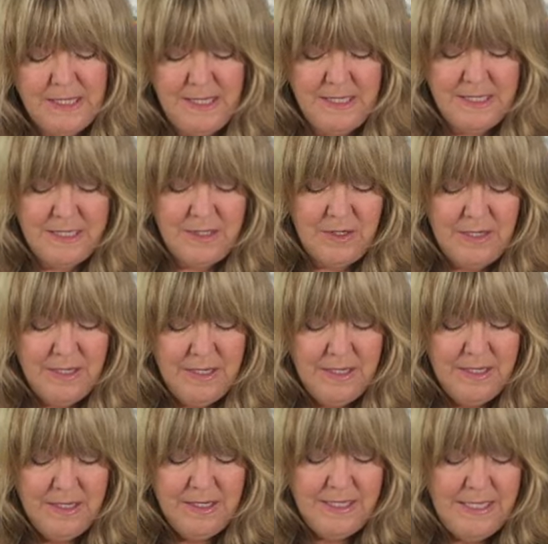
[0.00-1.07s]
this
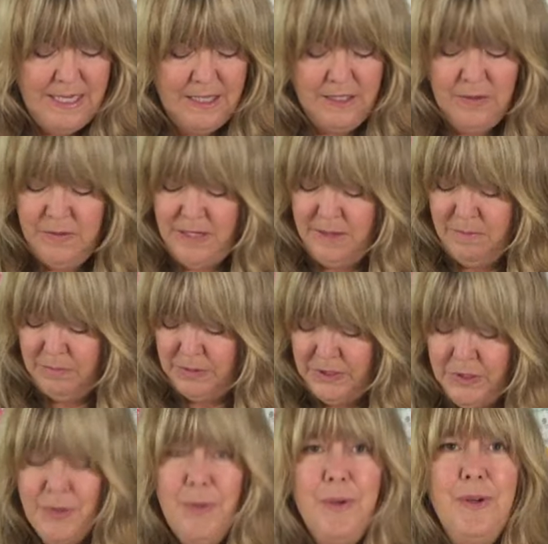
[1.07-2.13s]
yellow and
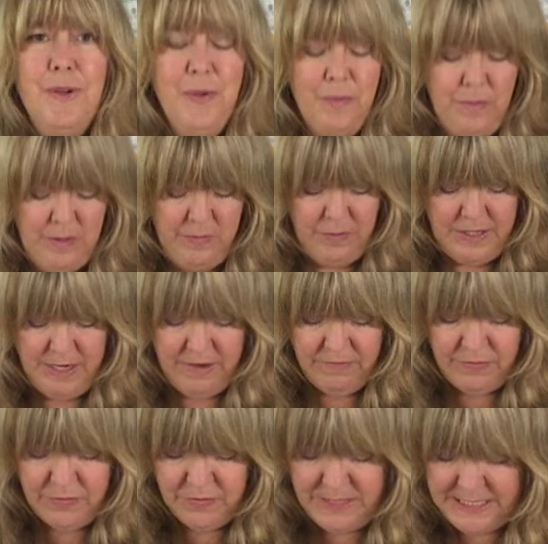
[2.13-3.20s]
blue, we would
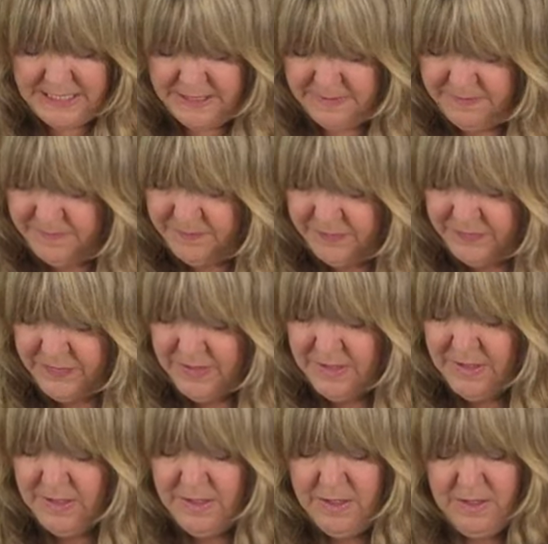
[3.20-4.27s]
have green,
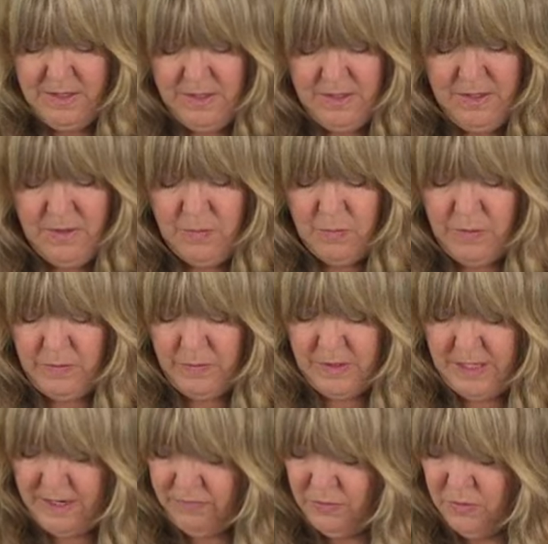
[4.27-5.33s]
we
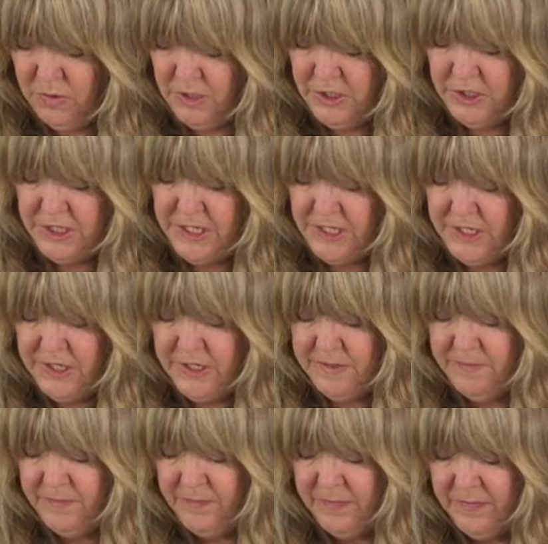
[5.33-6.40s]
would have orange
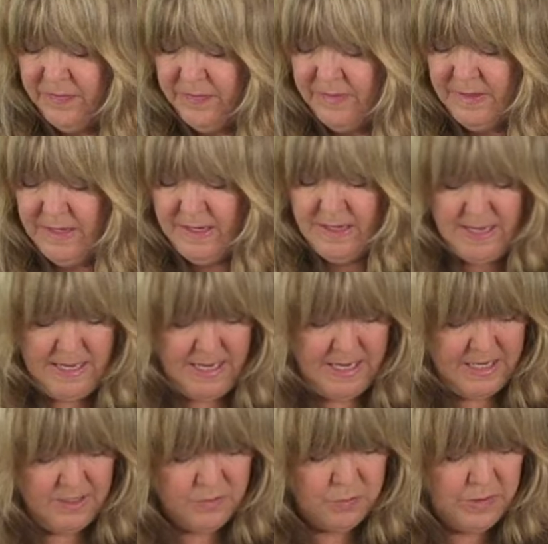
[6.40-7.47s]
here,
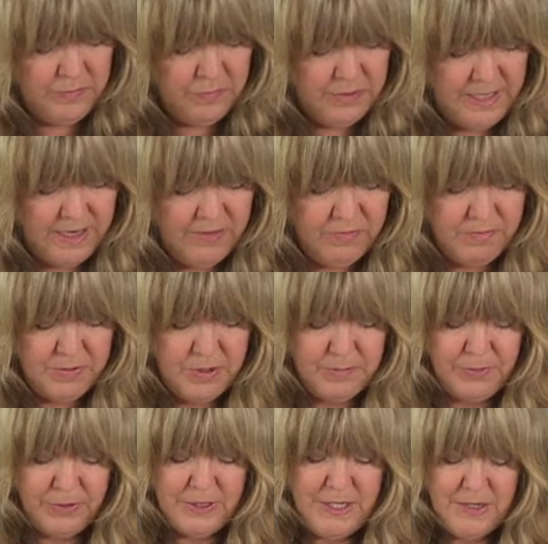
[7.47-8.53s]
and we would have
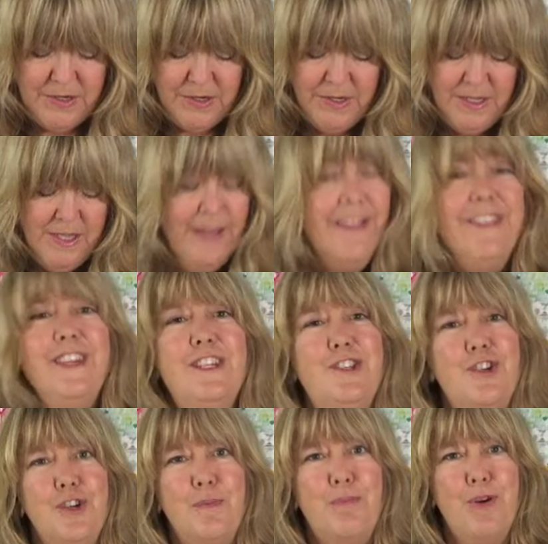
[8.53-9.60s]
purple here. These
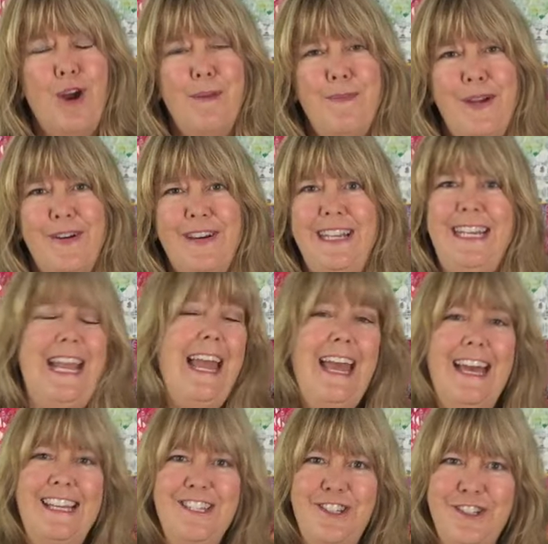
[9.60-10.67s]
are your primary
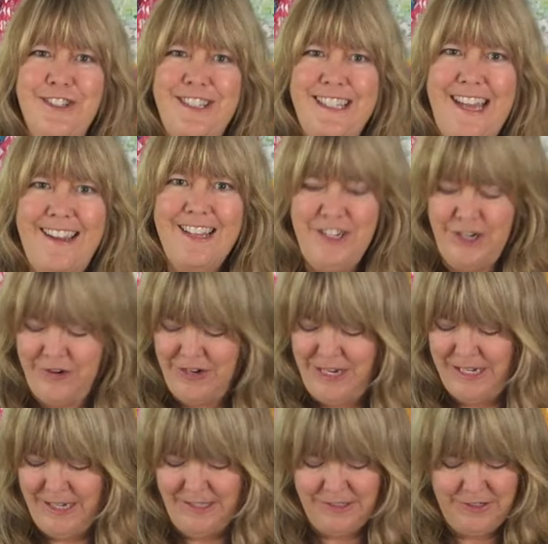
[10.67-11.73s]
and your secondary
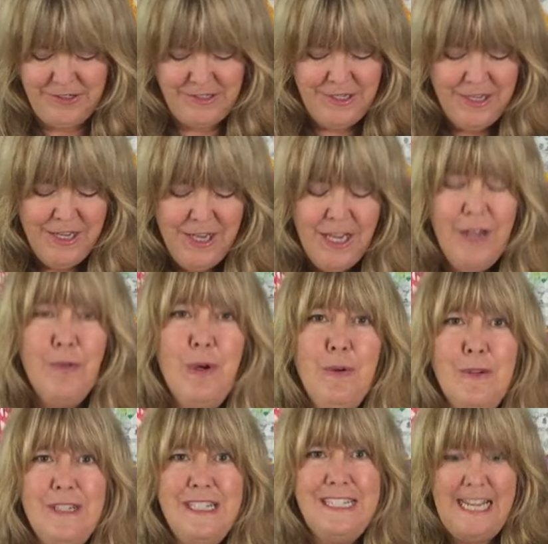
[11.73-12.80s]
colors. If we
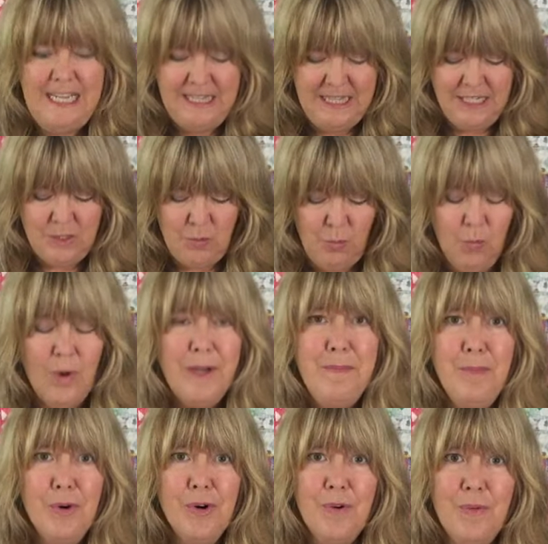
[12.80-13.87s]
were to take this one
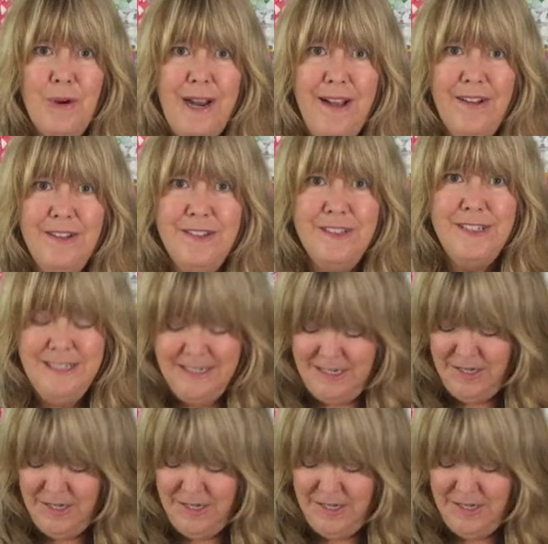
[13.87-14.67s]
more round